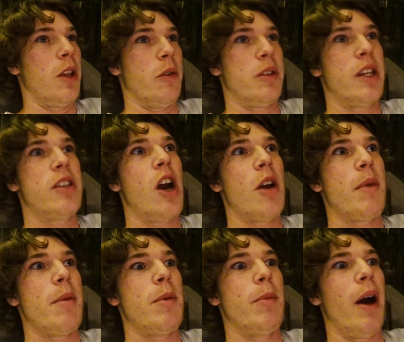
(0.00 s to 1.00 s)
TikTok made
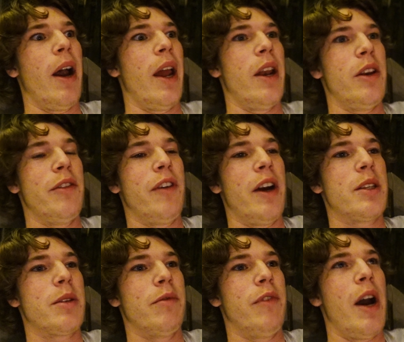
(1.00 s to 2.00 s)
me buy it and you find
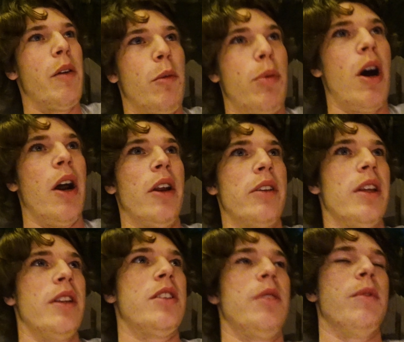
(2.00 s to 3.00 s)
some viral product
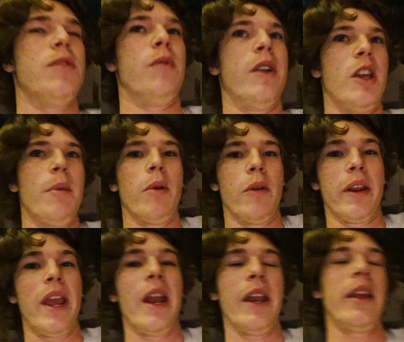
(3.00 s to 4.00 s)
that someone's running up on
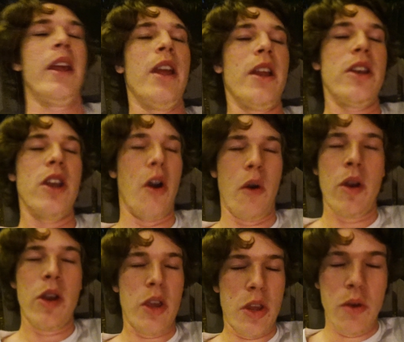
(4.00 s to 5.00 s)
organic. No,
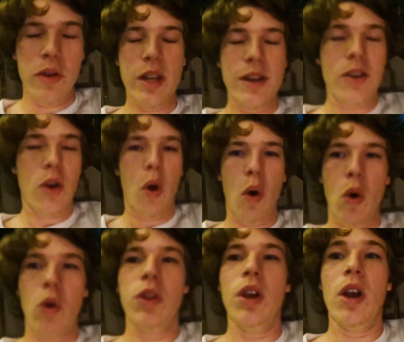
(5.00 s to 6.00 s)
you need
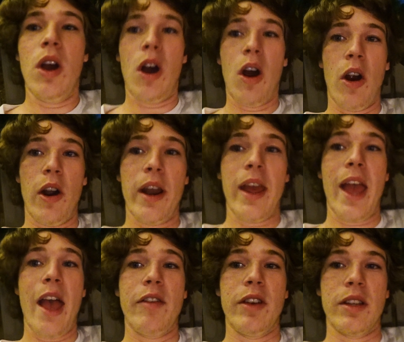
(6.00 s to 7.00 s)
cold, hard
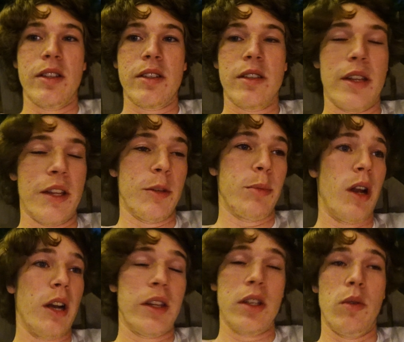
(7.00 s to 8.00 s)
evidence that the
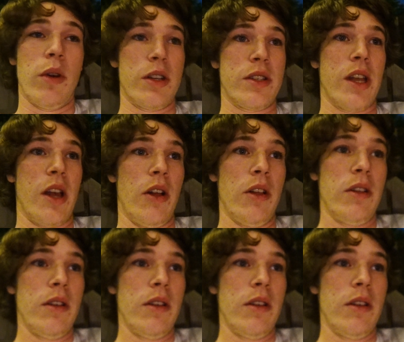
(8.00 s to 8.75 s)
product that you want to sell